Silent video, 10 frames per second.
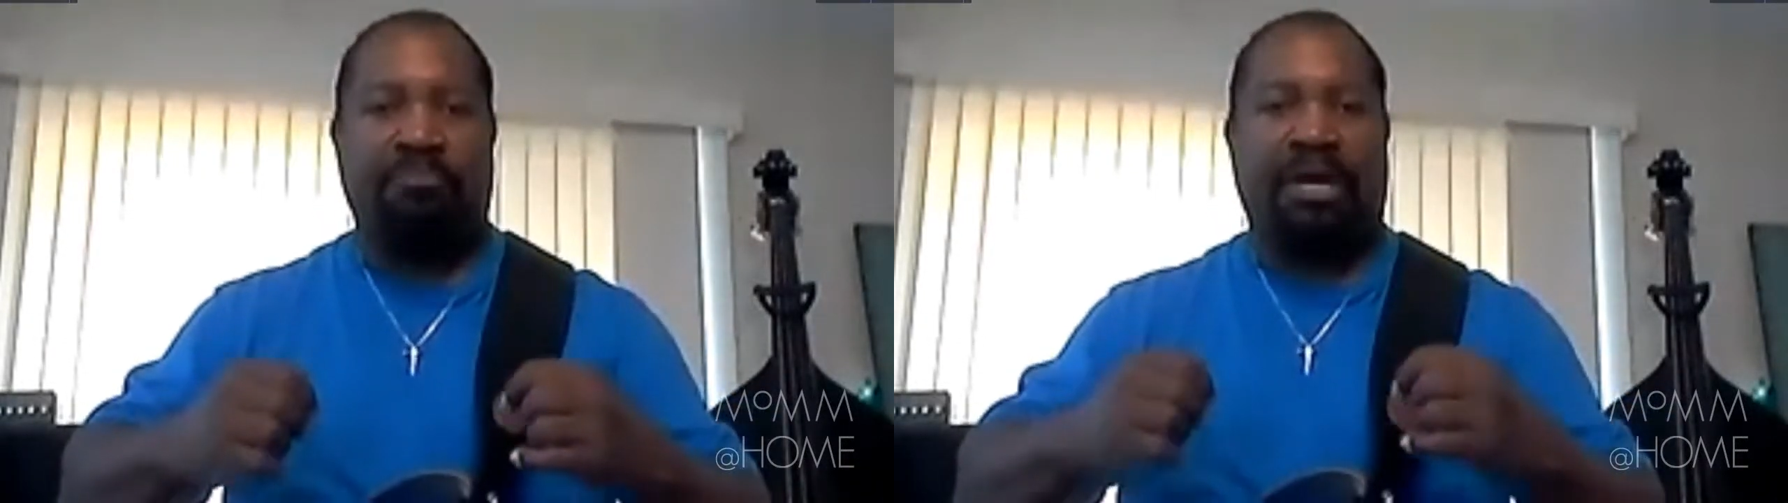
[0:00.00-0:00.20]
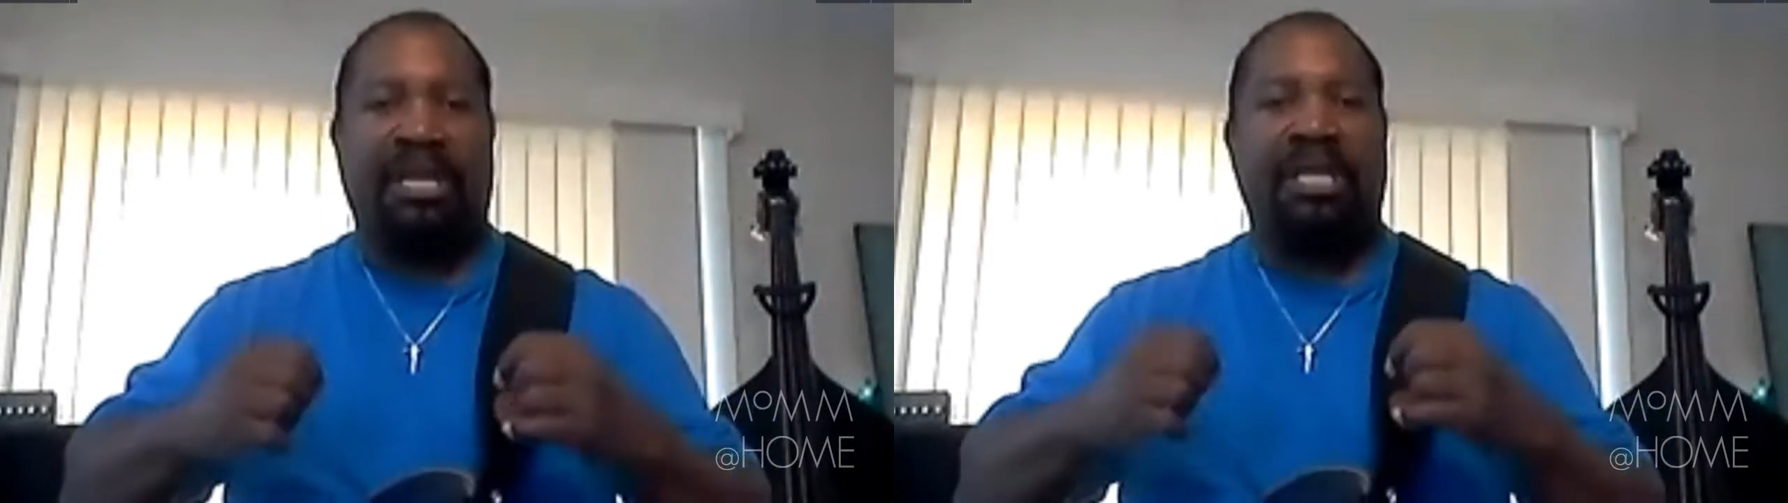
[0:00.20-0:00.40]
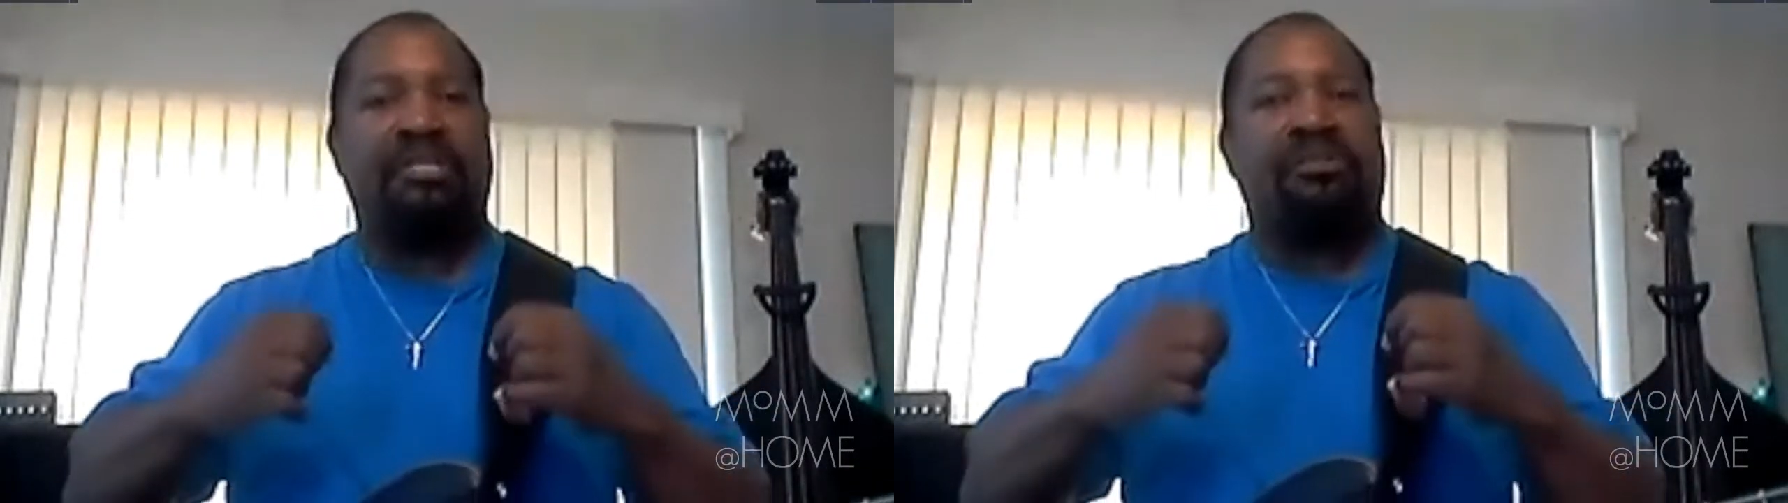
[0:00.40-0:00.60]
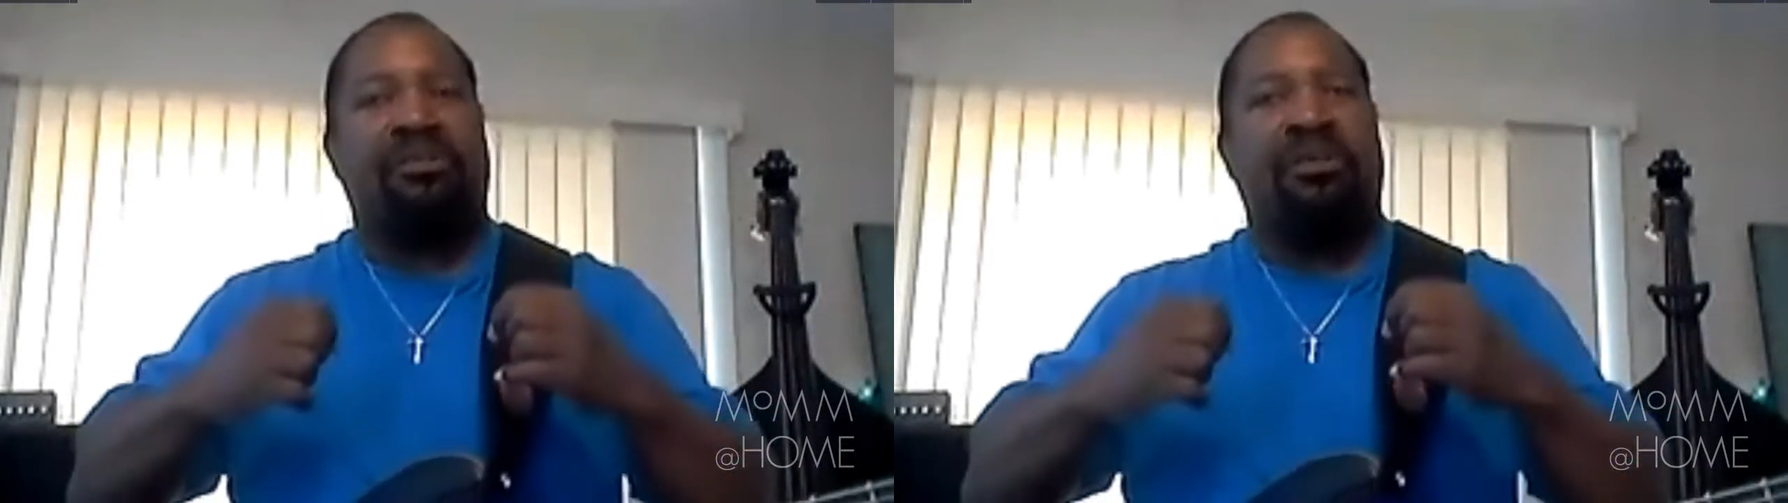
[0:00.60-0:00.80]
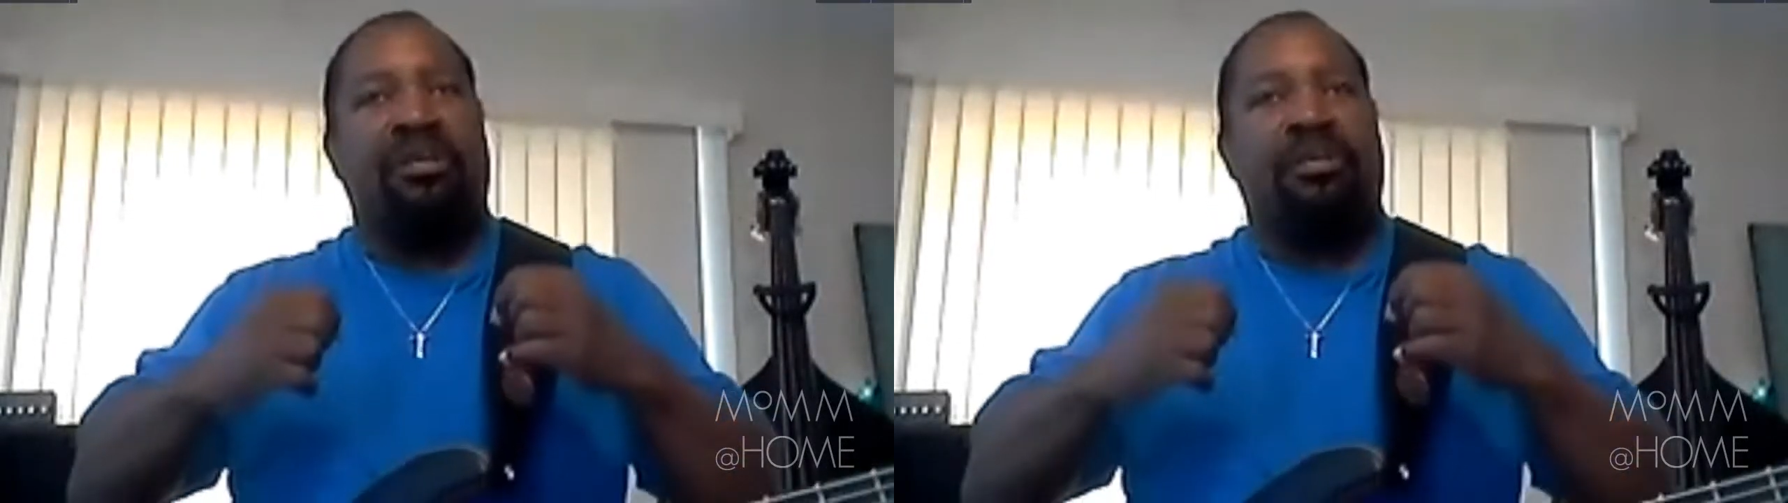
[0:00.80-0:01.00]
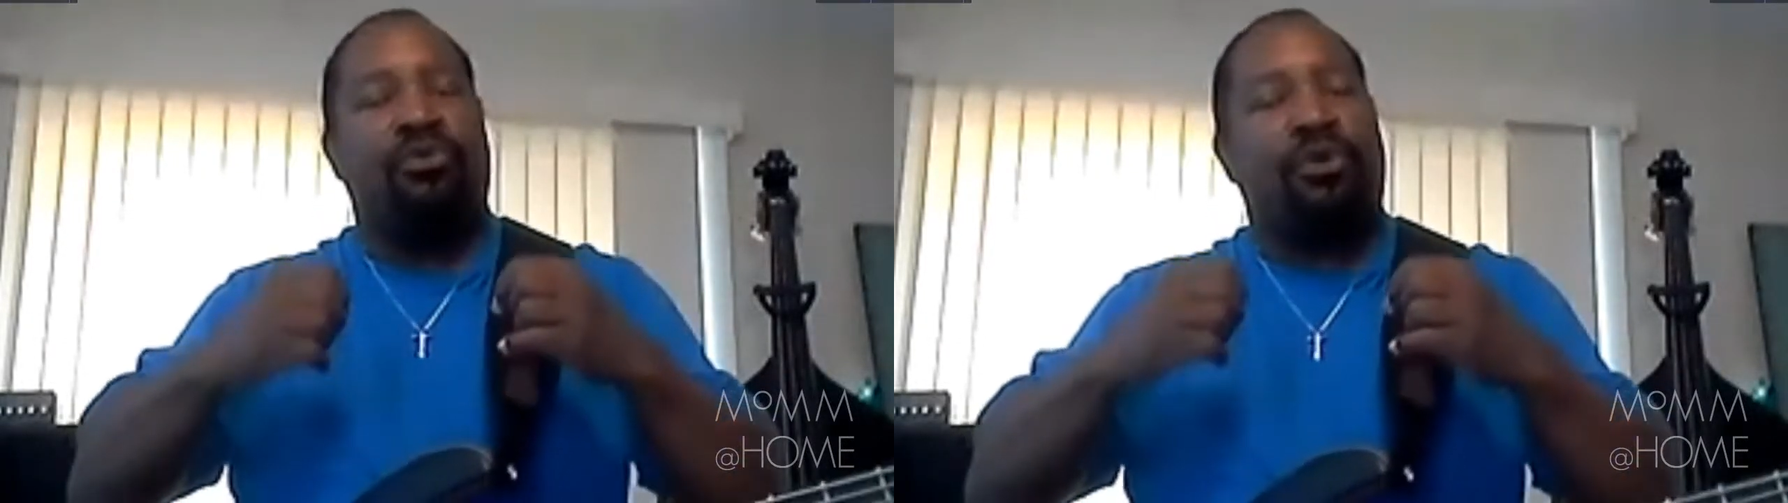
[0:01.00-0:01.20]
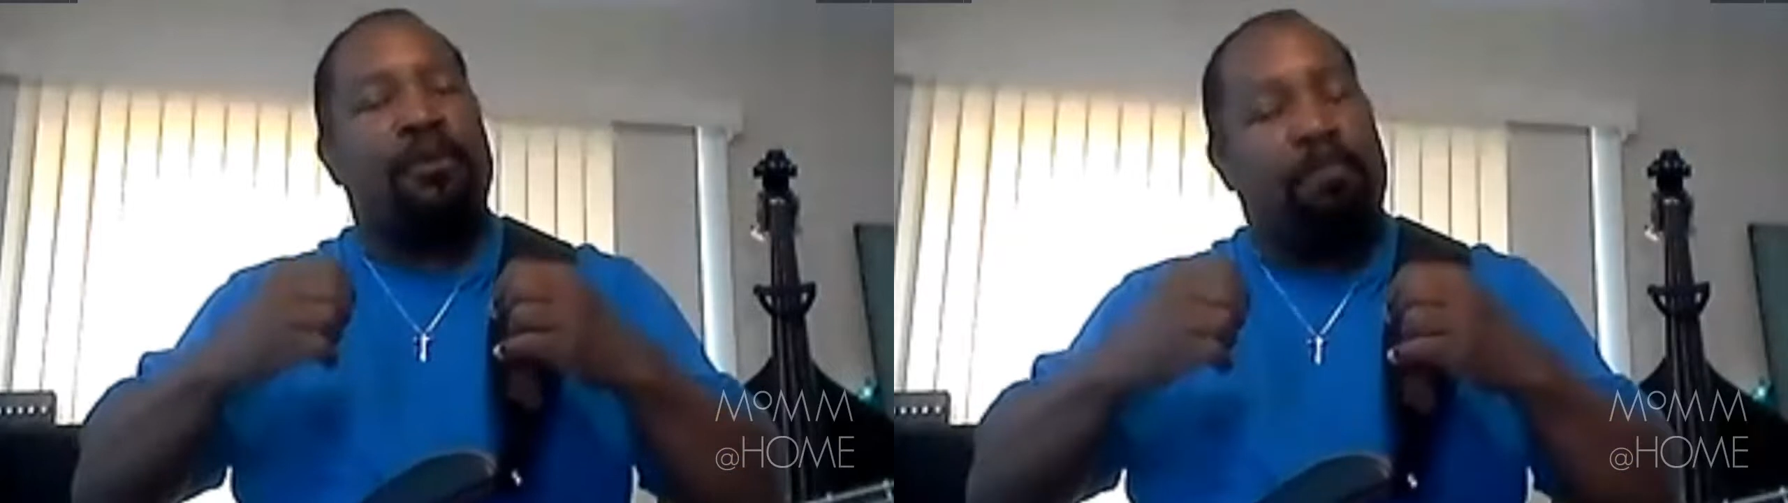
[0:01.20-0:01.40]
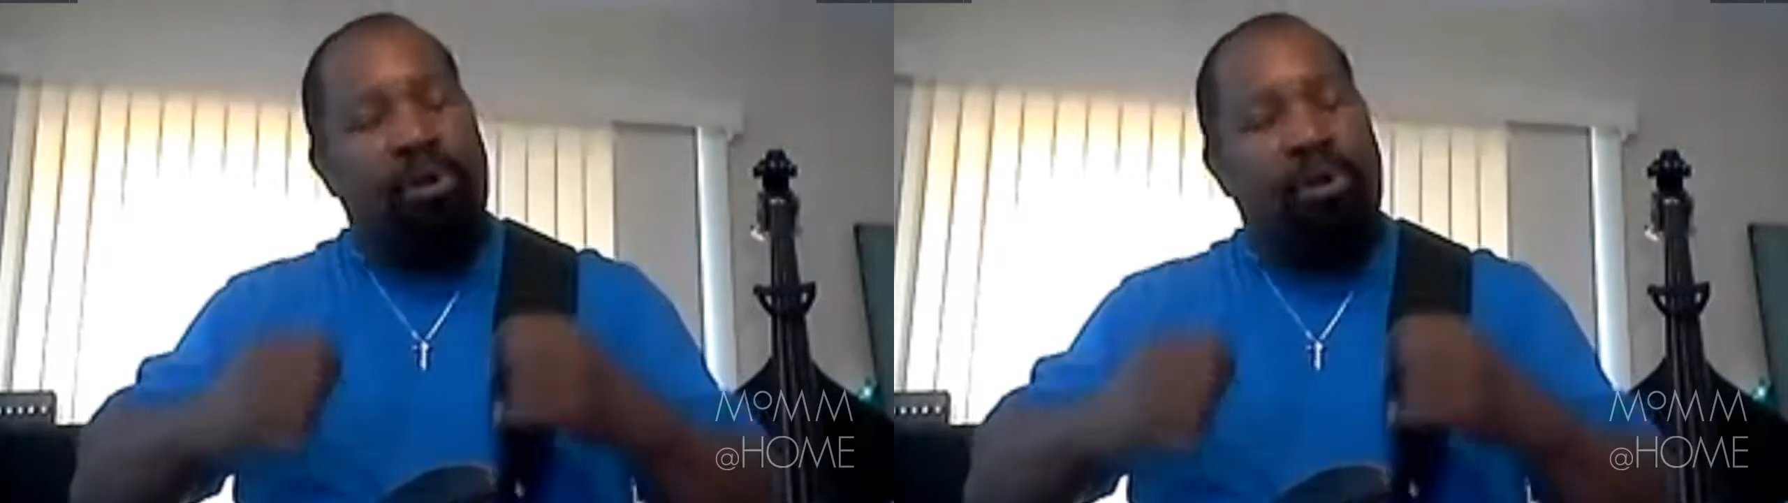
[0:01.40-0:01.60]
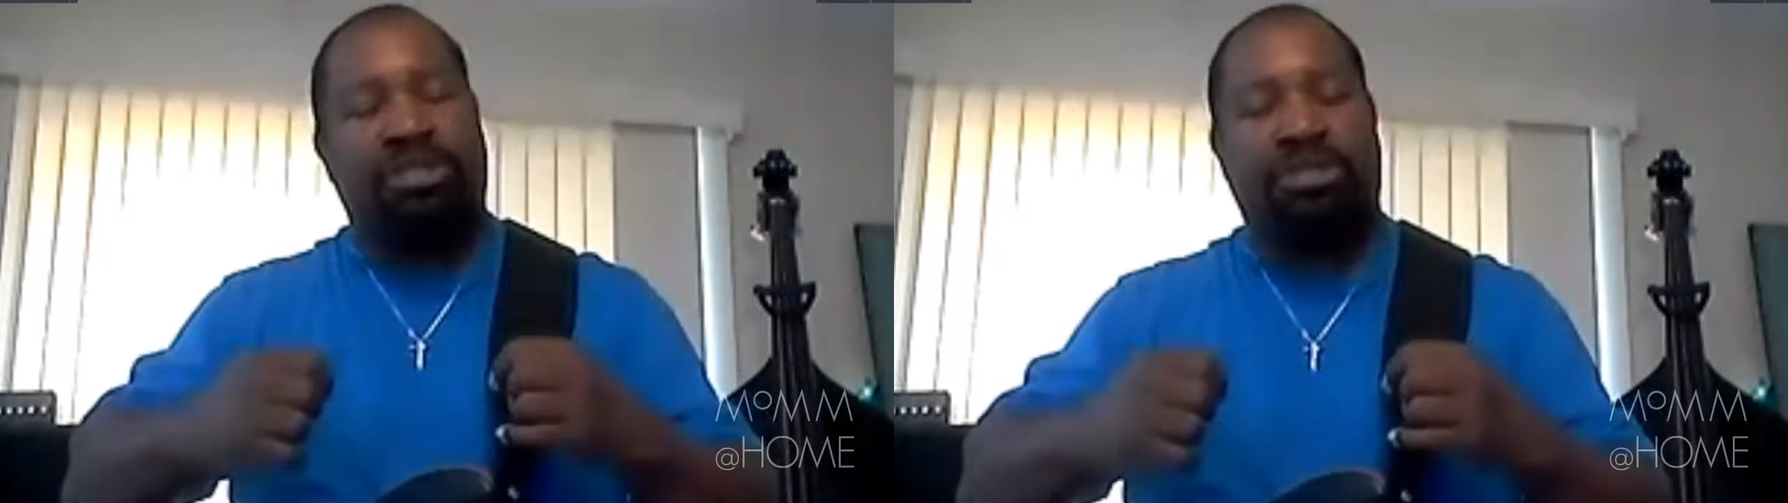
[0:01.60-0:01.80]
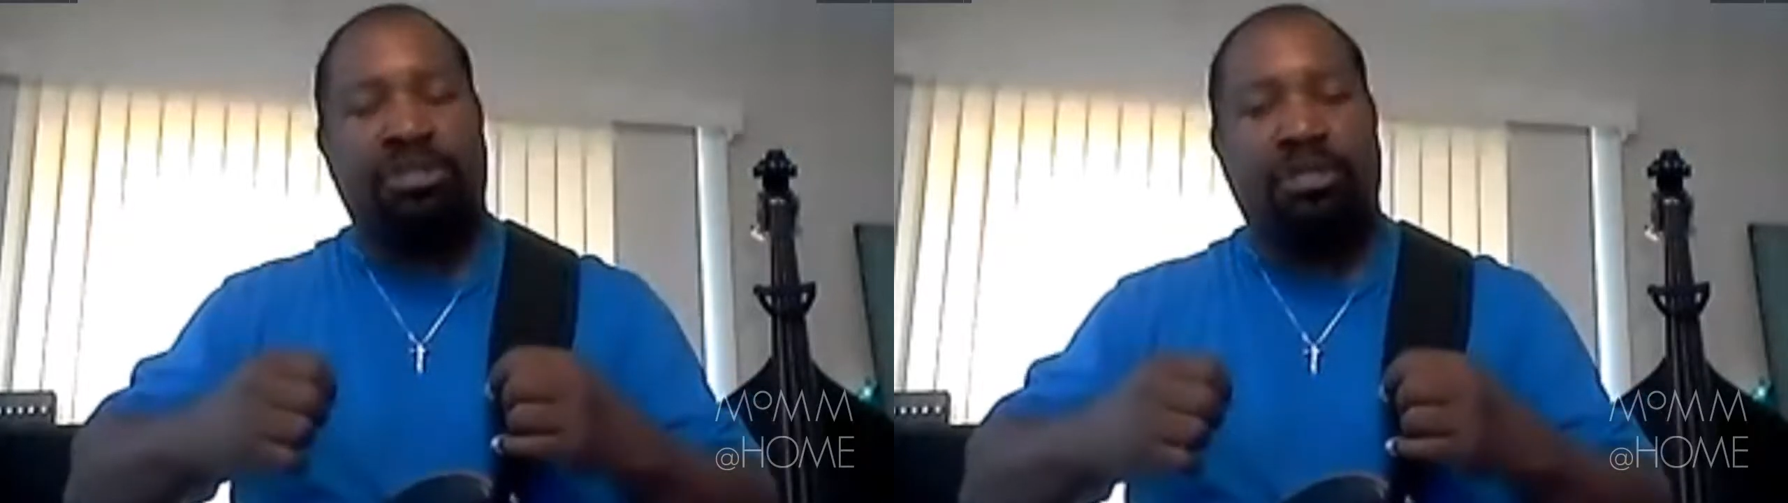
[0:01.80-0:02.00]
But it's you can
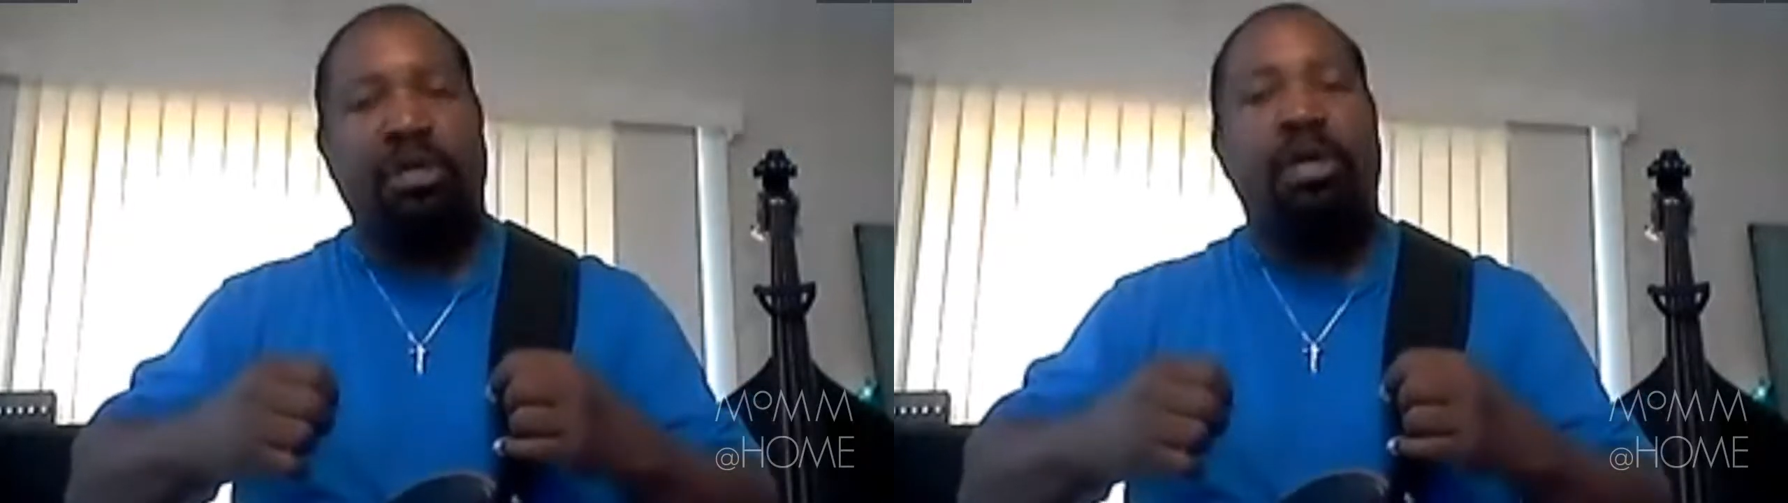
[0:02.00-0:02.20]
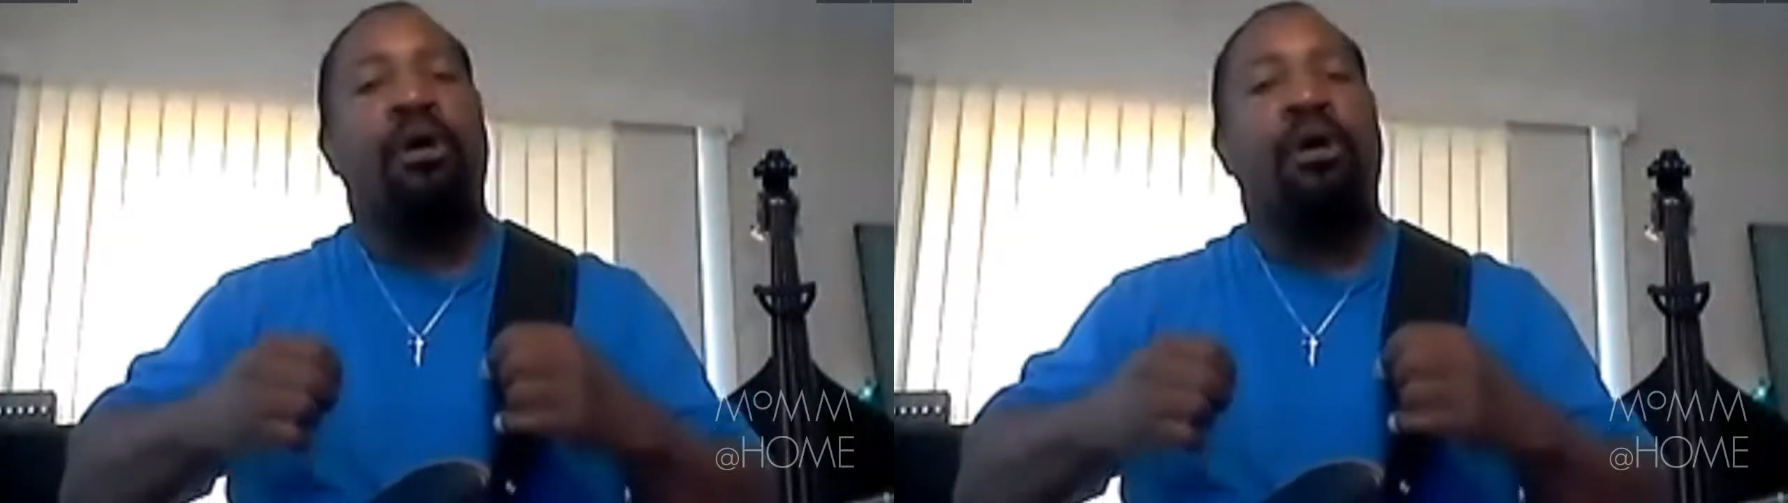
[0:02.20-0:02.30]
push,